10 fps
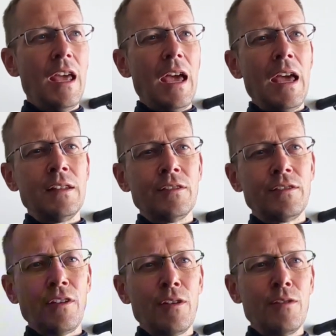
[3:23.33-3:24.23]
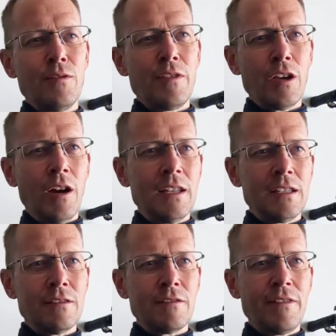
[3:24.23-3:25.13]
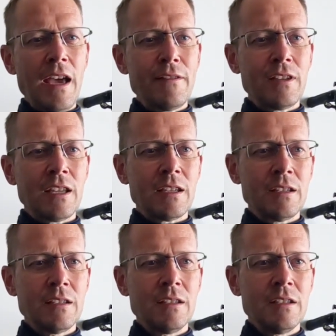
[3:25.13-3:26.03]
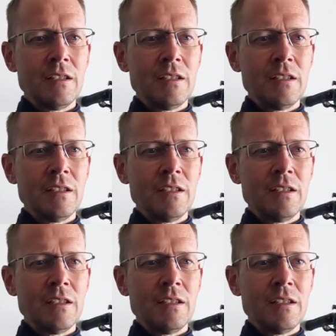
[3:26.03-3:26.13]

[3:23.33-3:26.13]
And so the idea of having